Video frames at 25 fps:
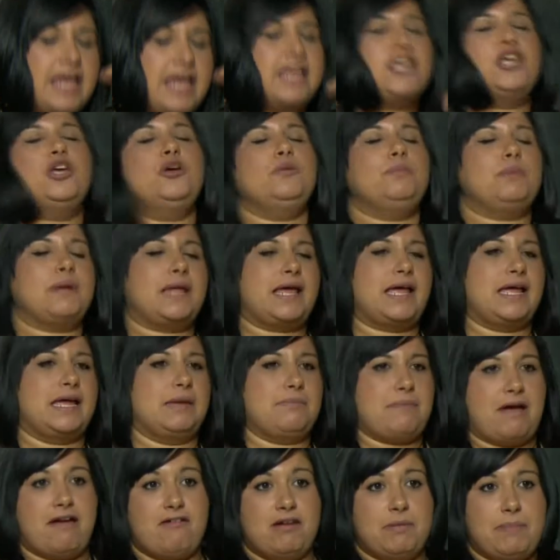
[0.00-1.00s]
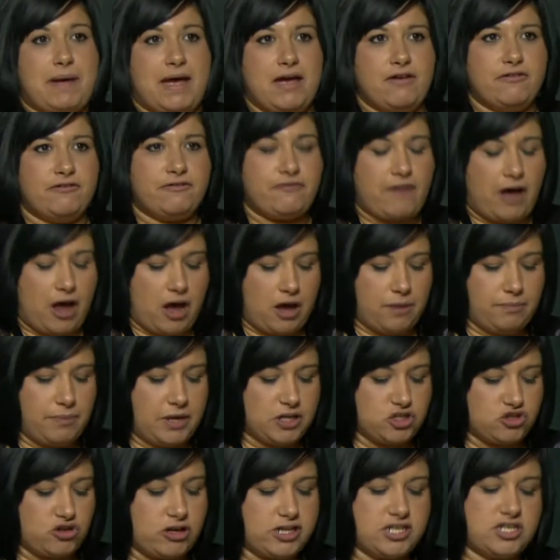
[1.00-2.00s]
You play Marybeth, um,
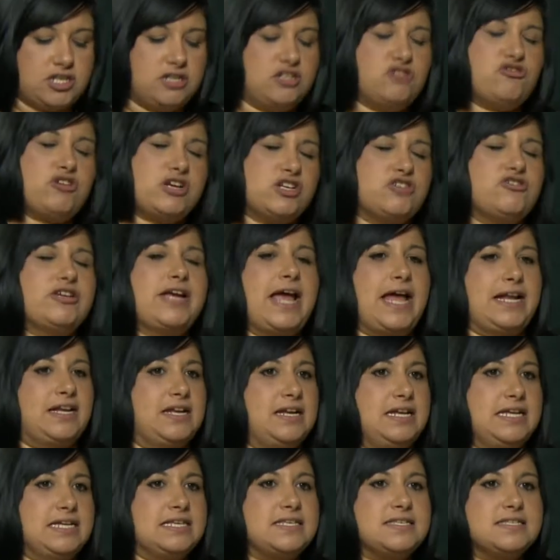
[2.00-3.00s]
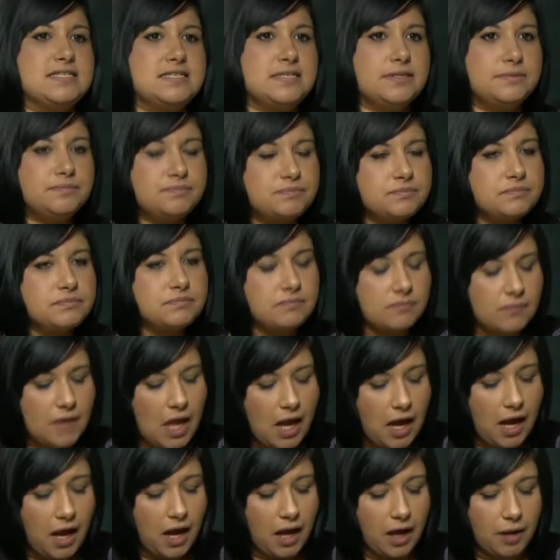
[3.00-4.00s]
a treasure, treasury analyst
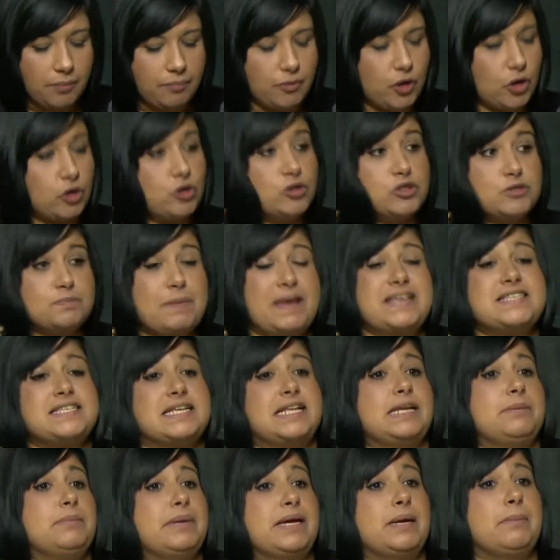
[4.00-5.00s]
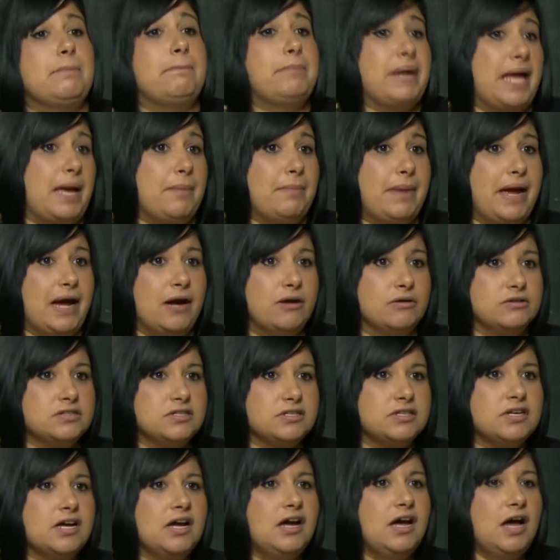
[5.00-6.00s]
um, who's basically being blackmailed
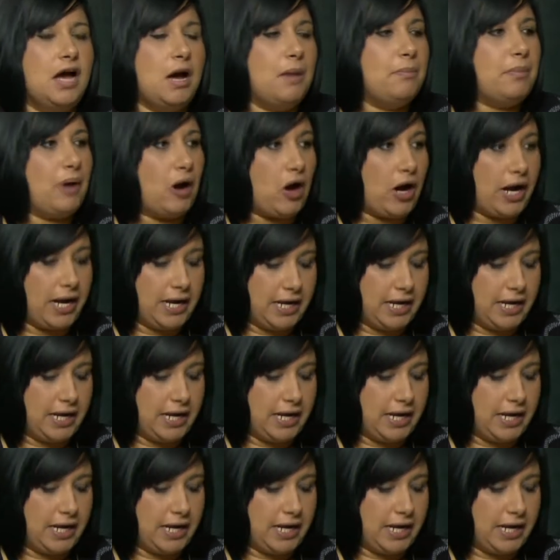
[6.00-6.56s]
by